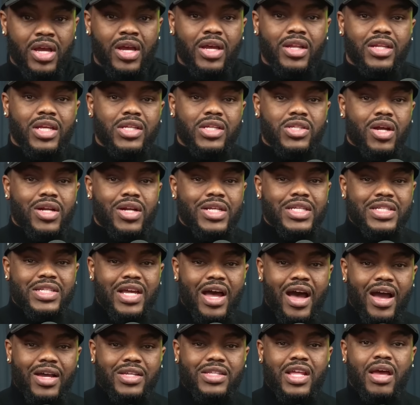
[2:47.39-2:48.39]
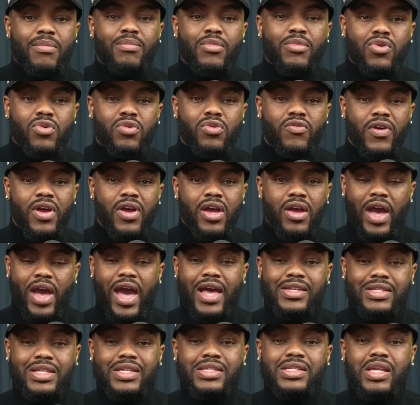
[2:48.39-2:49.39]
These are the stocks that move
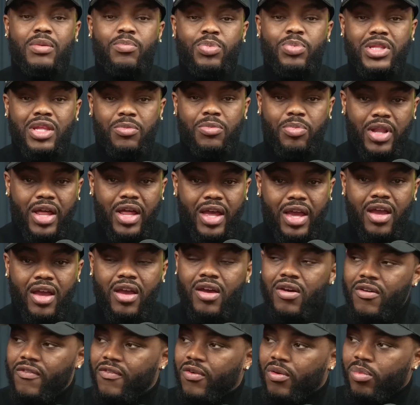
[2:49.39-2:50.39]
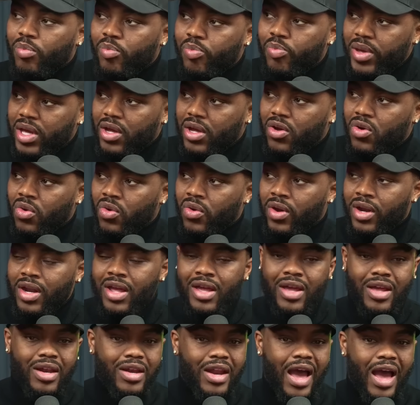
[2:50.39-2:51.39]
as a sympathy play for Bitcoin,
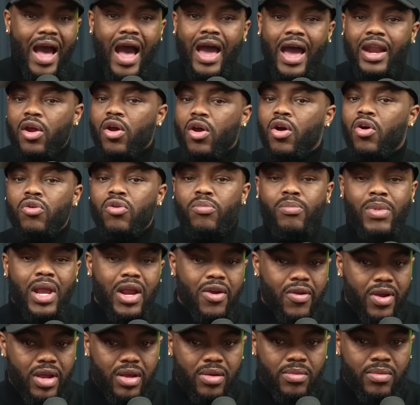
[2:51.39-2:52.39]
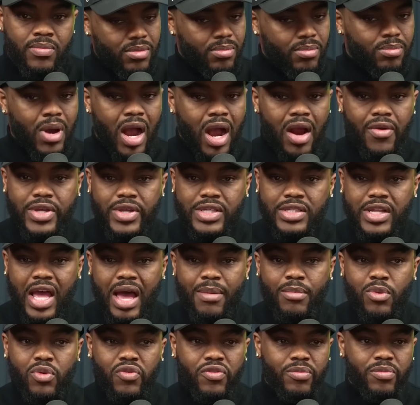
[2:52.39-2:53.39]
not on their own merit. Mara is not
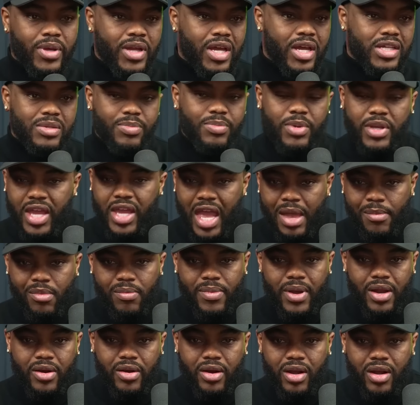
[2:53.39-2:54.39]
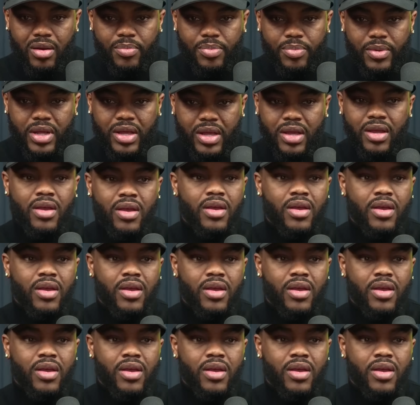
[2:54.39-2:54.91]
moving because it became a better company.